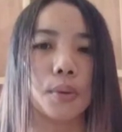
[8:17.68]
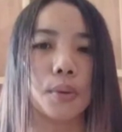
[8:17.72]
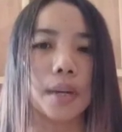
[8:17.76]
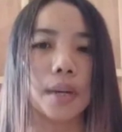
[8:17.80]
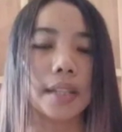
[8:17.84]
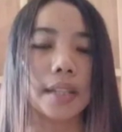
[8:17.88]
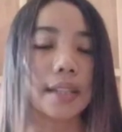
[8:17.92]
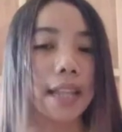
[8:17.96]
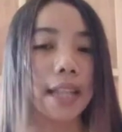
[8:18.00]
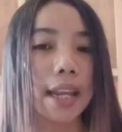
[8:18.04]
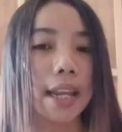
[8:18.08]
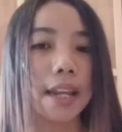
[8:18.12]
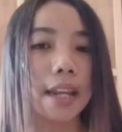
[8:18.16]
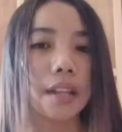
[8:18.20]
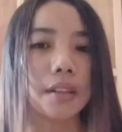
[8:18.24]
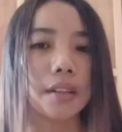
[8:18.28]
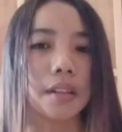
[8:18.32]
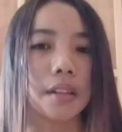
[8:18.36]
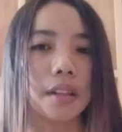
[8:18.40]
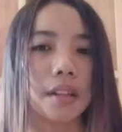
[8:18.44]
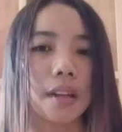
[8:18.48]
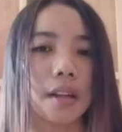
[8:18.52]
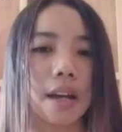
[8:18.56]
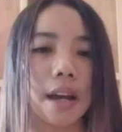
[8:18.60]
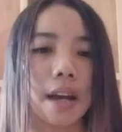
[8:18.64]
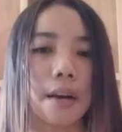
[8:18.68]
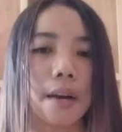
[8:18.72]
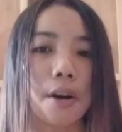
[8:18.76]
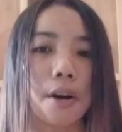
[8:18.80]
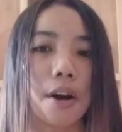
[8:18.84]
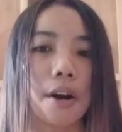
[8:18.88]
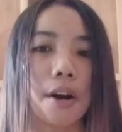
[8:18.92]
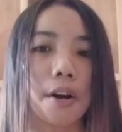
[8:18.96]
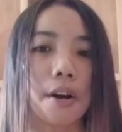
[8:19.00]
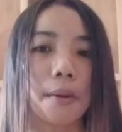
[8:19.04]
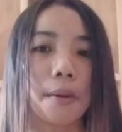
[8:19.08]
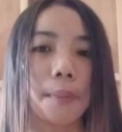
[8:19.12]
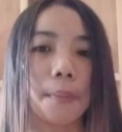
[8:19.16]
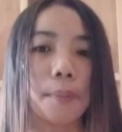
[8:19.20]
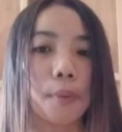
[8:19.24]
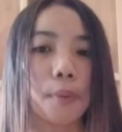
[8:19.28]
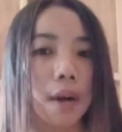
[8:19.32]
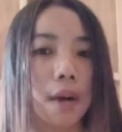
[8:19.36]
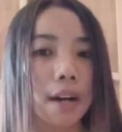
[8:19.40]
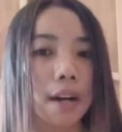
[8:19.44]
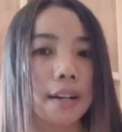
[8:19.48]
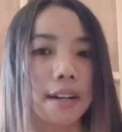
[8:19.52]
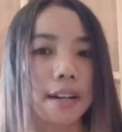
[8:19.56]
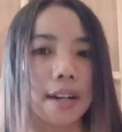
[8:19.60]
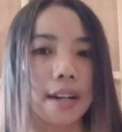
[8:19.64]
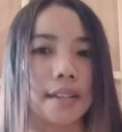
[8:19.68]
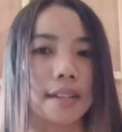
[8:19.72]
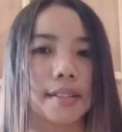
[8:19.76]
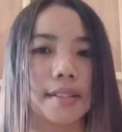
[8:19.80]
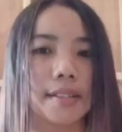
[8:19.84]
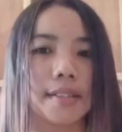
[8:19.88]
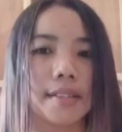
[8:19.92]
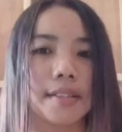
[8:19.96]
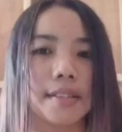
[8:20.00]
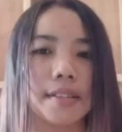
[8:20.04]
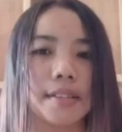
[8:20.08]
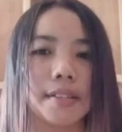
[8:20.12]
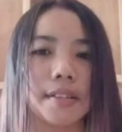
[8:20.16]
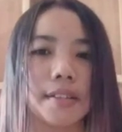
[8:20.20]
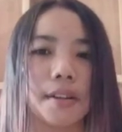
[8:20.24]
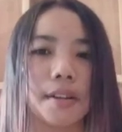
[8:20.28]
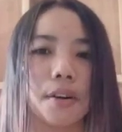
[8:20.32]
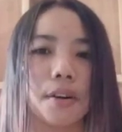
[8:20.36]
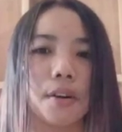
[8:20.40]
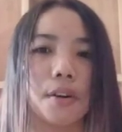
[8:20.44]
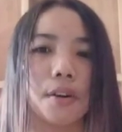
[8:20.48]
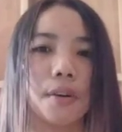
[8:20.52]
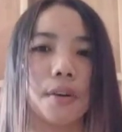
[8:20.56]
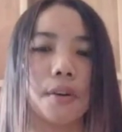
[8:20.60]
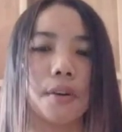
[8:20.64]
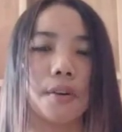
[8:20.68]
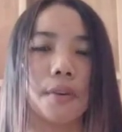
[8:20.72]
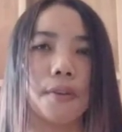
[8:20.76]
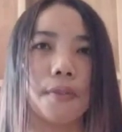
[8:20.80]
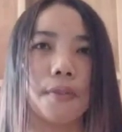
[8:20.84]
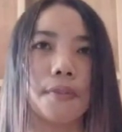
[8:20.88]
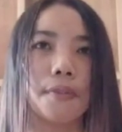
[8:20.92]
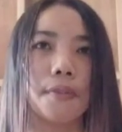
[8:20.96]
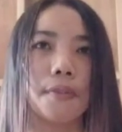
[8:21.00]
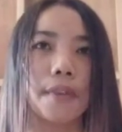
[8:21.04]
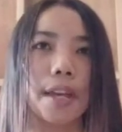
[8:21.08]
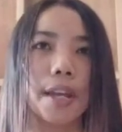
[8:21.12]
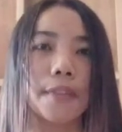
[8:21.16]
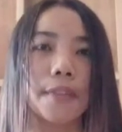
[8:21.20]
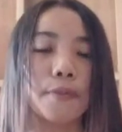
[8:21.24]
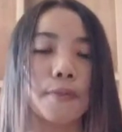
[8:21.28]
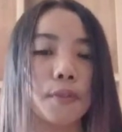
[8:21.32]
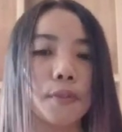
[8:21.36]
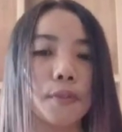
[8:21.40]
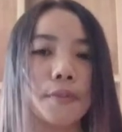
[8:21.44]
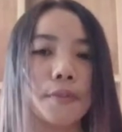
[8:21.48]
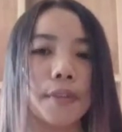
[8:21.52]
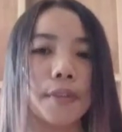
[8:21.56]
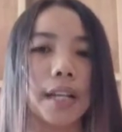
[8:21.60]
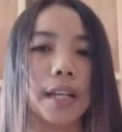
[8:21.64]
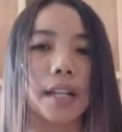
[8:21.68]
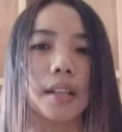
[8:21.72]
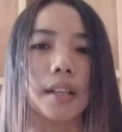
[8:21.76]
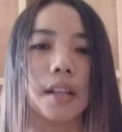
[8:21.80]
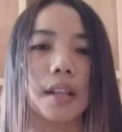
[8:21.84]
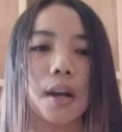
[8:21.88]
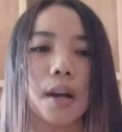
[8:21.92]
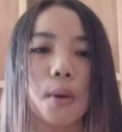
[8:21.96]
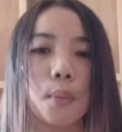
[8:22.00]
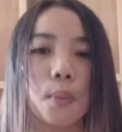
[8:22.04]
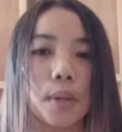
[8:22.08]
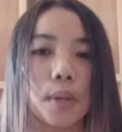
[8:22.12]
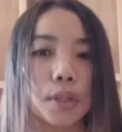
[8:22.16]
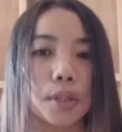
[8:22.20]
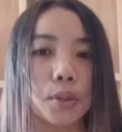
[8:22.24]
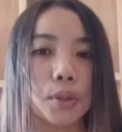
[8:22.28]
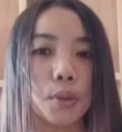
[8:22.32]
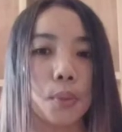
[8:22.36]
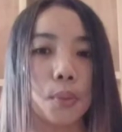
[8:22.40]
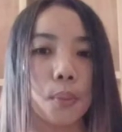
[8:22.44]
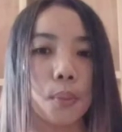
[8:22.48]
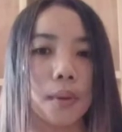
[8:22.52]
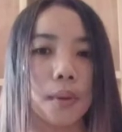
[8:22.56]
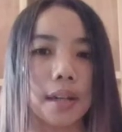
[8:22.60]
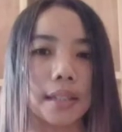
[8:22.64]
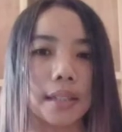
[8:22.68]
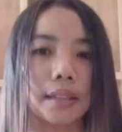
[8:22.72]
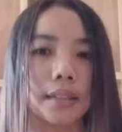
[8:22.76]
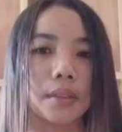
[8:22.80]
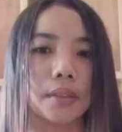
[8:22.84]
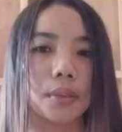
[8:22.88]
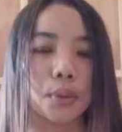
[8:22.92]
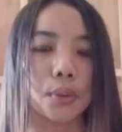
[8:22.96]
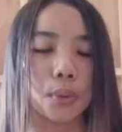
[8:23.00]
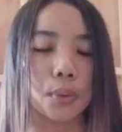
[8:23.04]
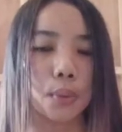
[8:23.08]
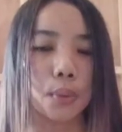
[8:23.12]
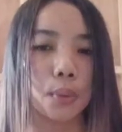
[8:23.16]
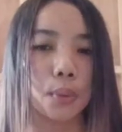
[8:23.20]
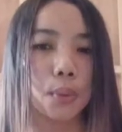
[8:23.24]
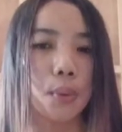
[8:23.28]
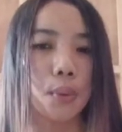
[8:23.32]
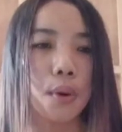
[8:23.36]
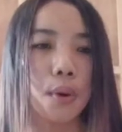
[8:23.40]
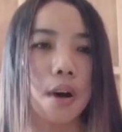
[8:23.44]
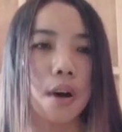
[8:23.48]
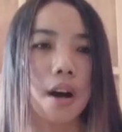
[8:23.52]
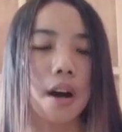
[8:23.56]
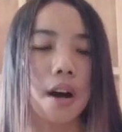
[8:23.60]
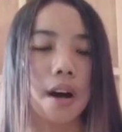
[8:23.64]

attain progress of and fulfill what you want to